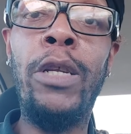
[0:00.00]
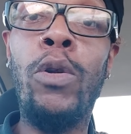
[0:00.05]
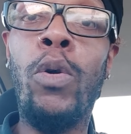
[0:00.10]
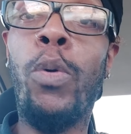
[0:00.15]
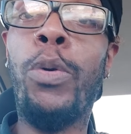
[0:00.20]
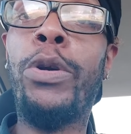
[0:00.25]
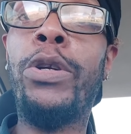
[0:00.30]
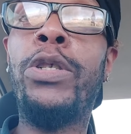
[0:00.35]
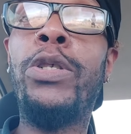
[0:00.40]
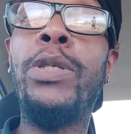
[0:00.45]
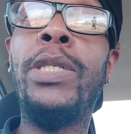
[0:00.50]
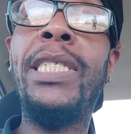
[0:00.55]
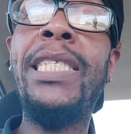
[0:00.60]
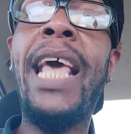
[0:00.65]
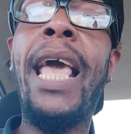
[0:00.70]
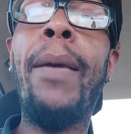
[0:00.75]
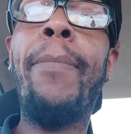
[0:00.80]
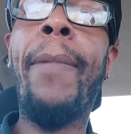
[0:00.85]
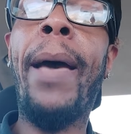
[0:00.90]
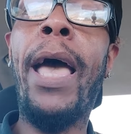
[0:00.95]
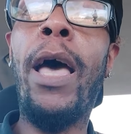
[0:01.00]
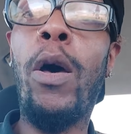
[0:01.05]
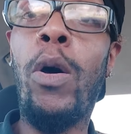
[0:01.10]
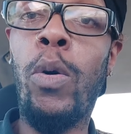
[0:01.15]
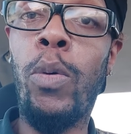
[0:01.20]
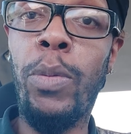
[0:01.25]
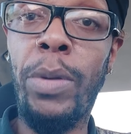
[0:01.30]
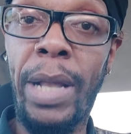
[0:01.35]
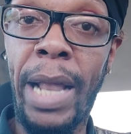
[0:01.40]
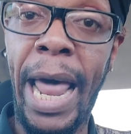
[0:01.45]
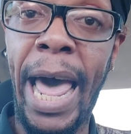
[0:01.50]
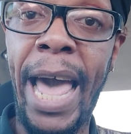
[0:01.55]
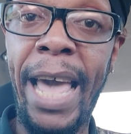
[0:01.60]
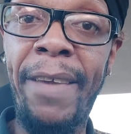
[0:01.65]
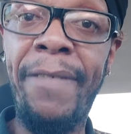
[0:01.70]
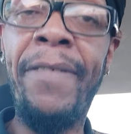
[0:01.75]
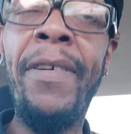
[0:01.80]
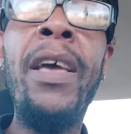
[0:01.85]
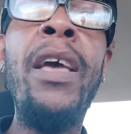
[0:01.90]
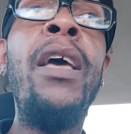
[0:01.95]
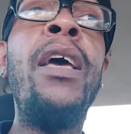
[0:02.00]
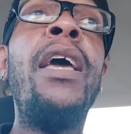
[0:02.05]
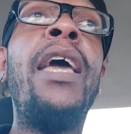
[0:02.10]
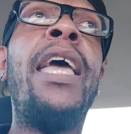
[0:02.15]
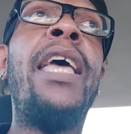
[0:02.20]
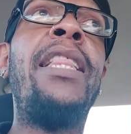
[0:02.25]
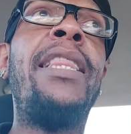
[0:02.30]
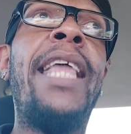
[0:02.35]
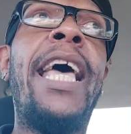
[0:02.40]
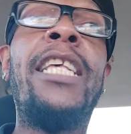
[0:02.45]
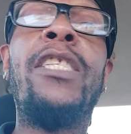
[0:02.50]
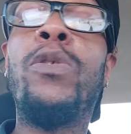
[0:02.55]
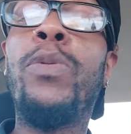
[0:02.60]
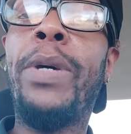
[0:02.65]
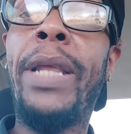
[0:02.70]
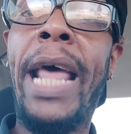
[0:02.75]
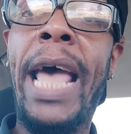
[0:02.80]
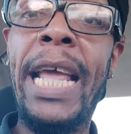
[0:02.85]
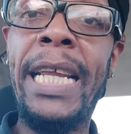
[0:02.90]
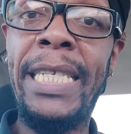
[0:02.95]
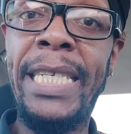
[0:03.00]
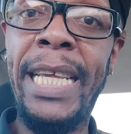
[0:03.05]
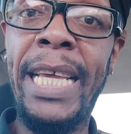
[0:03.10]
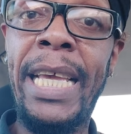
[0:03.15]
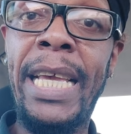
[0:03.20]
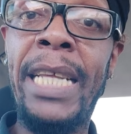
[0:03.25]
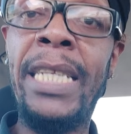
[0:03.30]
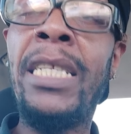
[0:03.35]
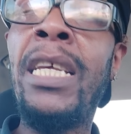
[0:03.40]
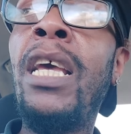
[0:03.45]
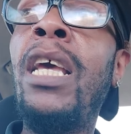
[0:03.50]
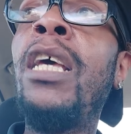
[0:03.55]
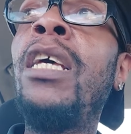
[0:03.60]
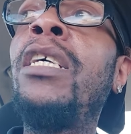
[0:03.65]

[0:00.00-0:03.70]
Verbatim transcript: in order to save my own life. And that's what I did.